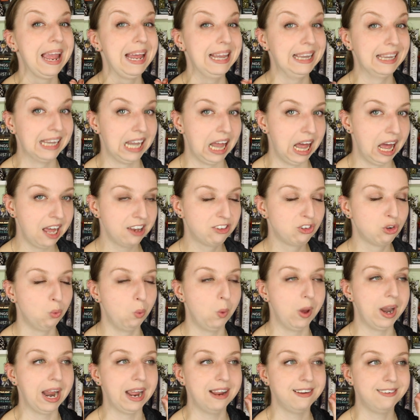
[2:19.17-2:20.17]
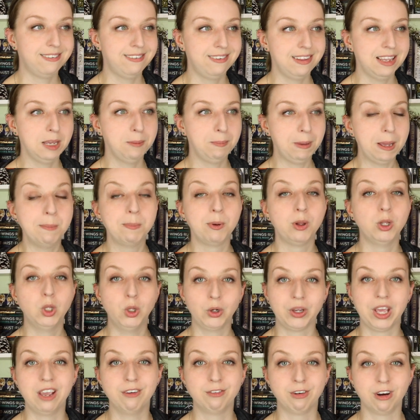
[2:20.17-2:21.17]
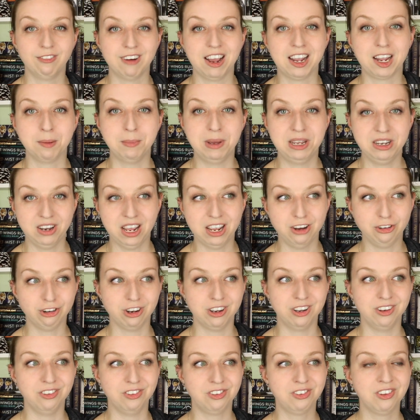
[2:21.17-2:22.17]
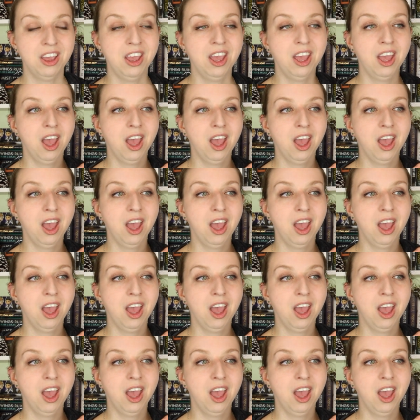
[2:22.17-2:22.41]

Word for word: a lot when I see people looking for recommendations